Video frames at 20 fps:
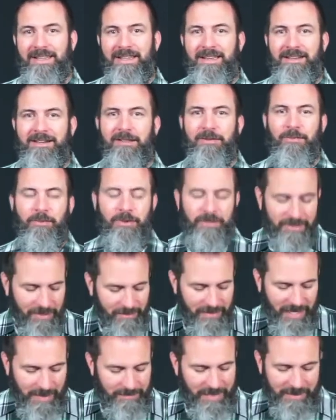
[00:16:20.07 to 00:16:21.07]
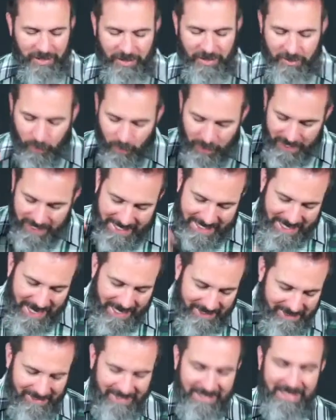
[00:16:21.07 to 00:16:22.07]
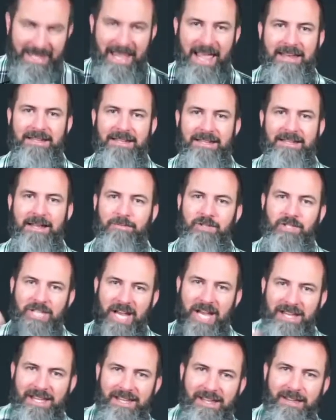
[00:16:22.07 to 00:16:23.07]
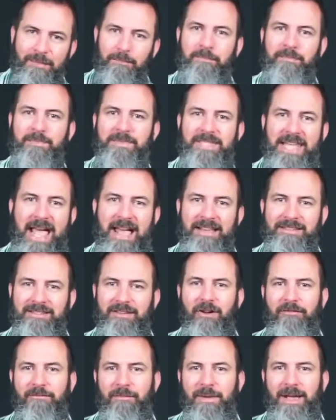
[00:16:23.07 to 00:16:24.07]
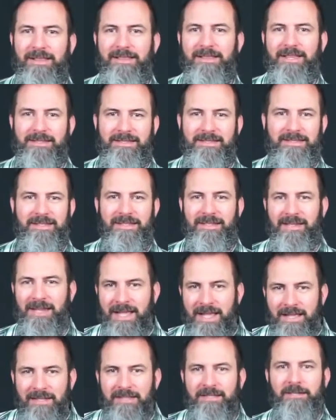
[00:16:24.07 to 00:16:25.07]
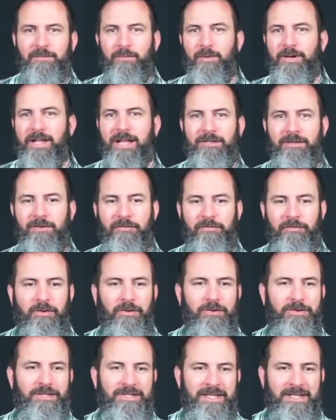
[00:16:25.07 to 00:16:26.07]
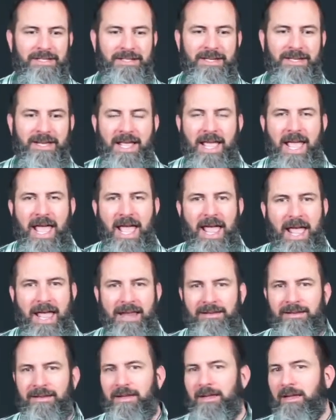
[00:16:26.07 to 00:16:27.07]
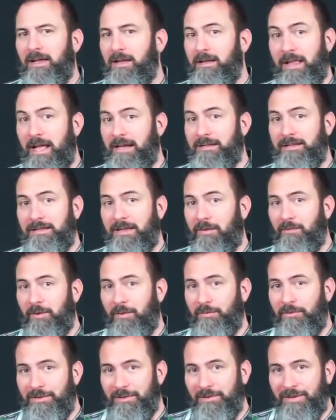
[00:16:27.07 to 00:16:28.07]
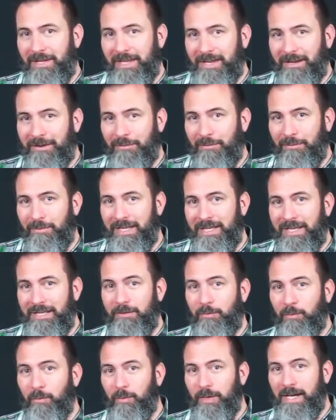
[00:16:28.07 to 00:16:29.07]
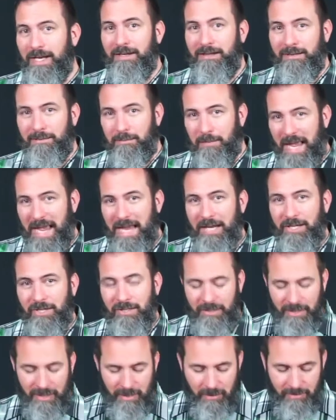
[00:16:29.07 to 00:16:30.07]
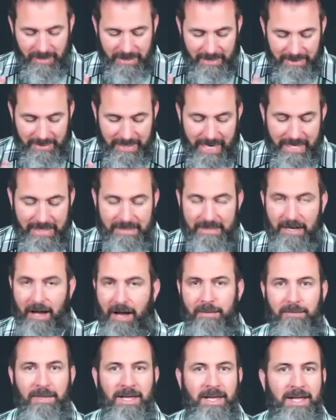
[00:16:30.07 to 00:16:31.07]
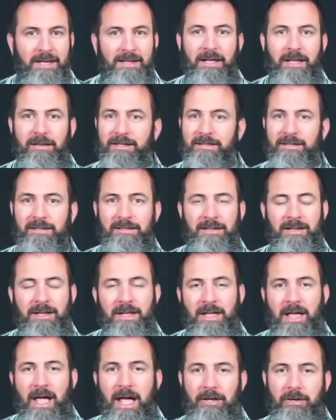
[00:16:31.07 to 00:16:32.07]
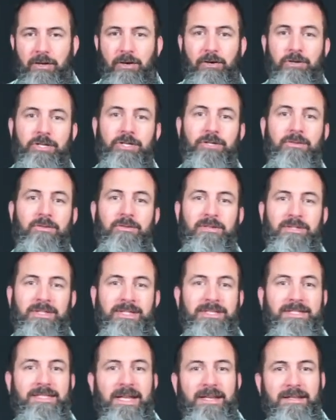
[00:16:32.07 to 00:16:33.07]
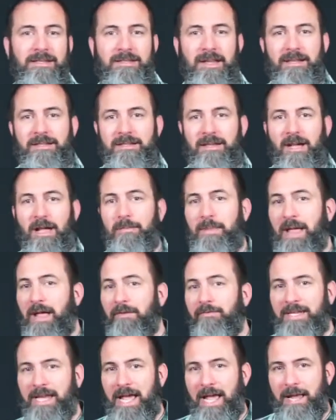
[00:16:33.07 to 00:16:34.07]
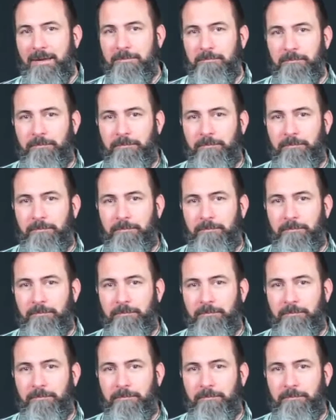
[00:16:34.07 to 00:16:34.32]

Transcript: In other words, sometimes I just want to get to the end, and I'm checking a task off my list, and this is what I do first. And that's not what we're doing here. We need to read it patiently. You need to take time. Now listen, I encourage you to set aside time every day